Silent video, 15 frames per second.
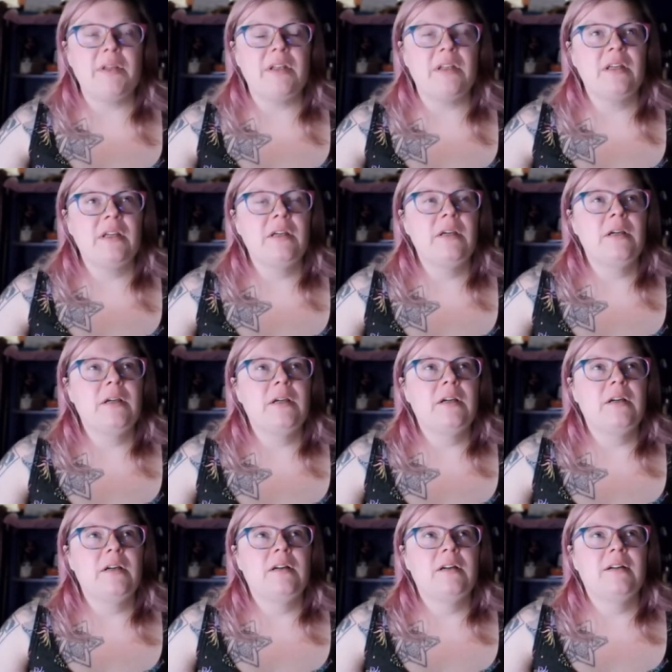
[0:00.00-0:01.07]
And,
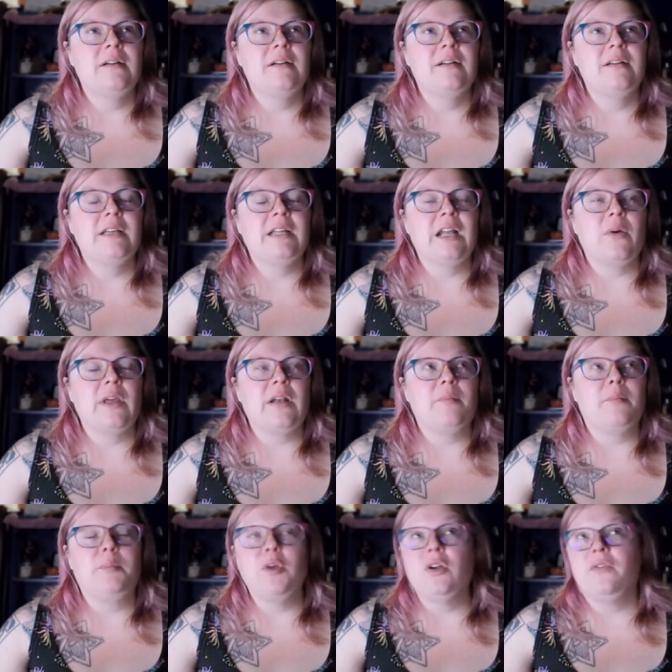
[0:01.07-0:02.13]
we had a
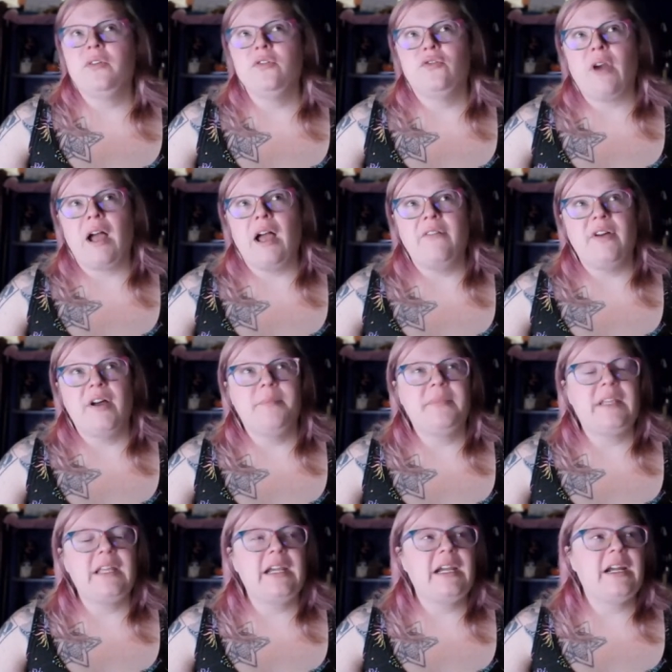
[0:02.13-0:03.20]
beautiful drive up
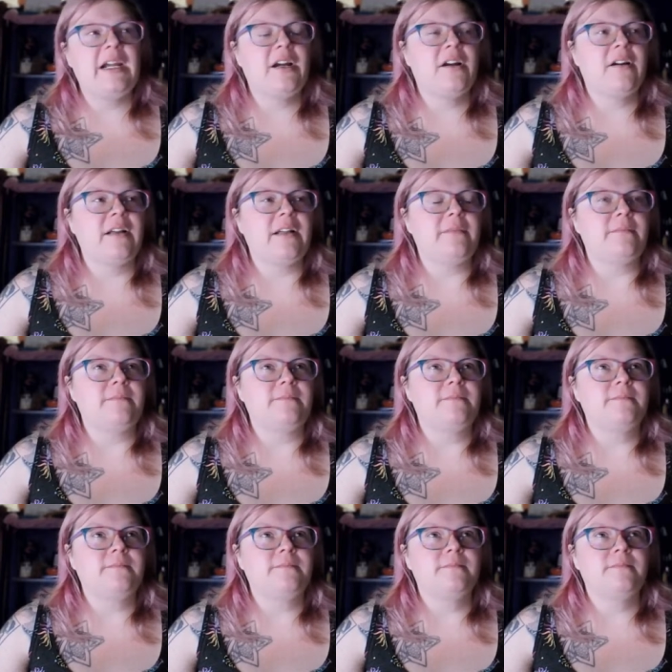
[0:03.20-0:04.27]
there and,
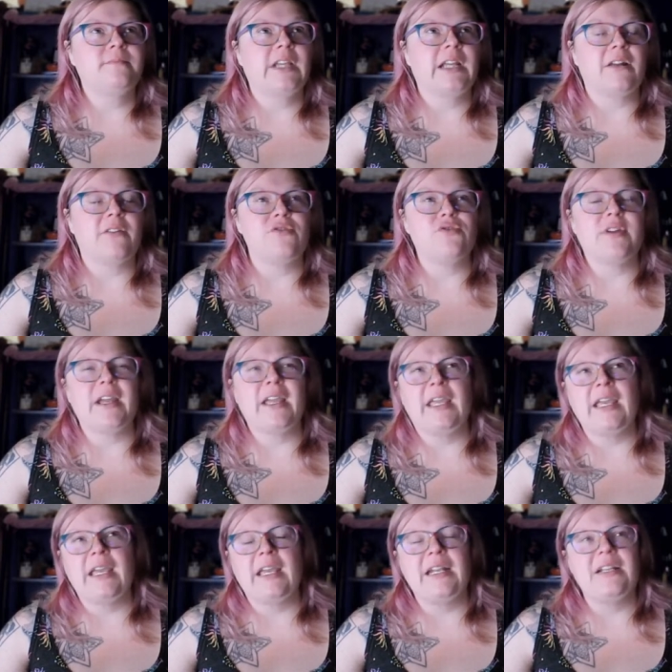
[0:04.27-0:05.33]

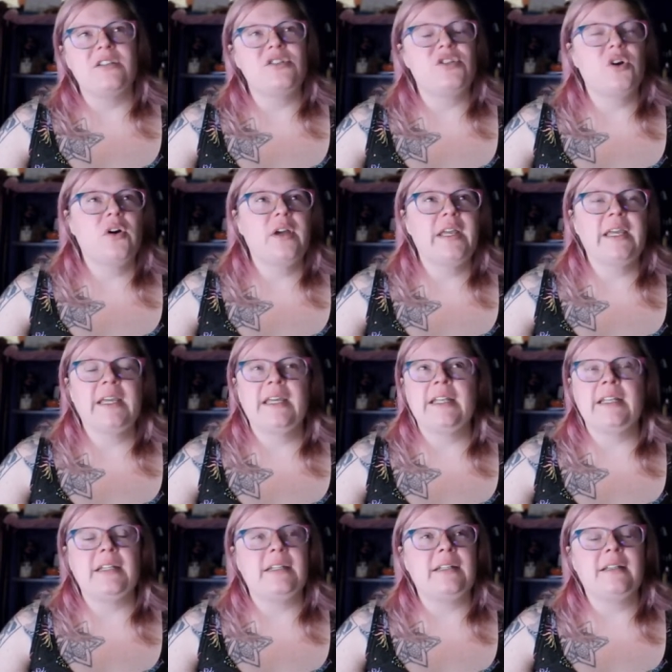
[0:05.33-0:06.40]
drinking, enjoying.
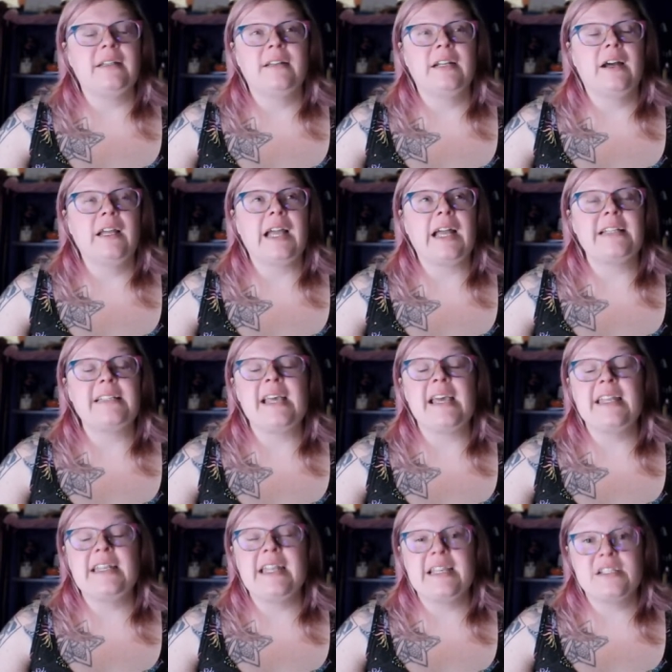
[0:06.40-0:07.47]
And, I got
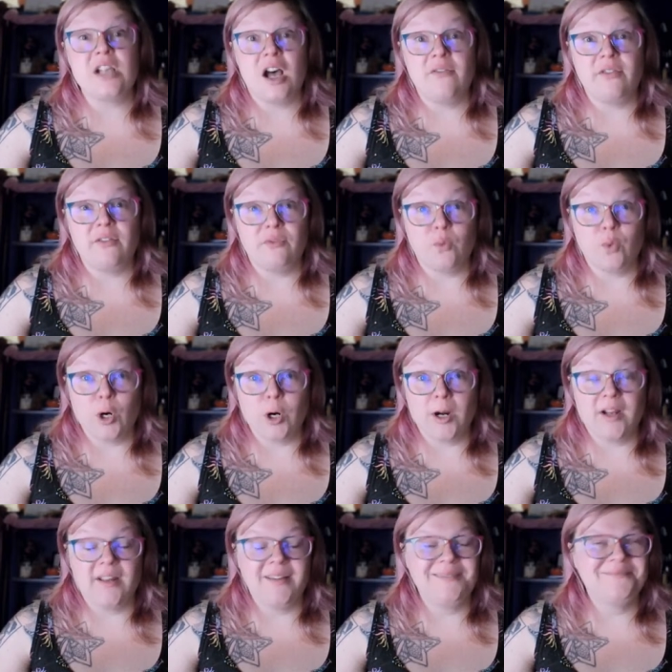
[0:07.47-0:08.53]
10 days off of
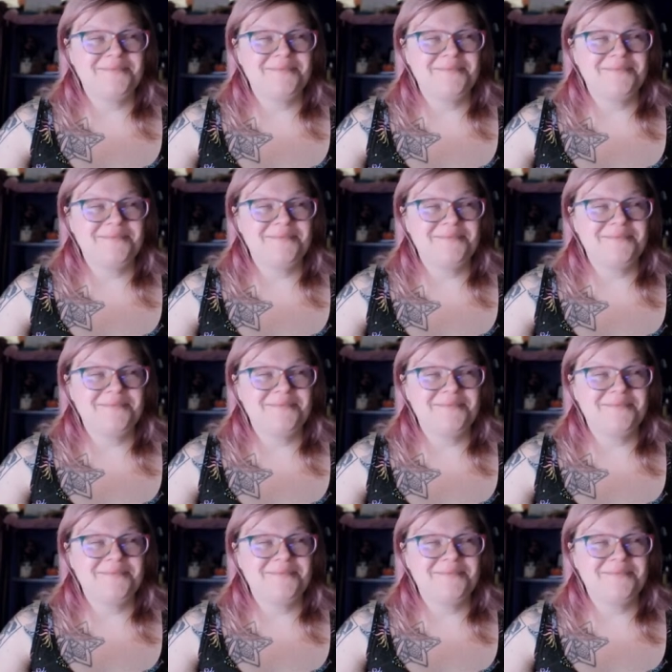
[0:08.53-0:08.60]
work.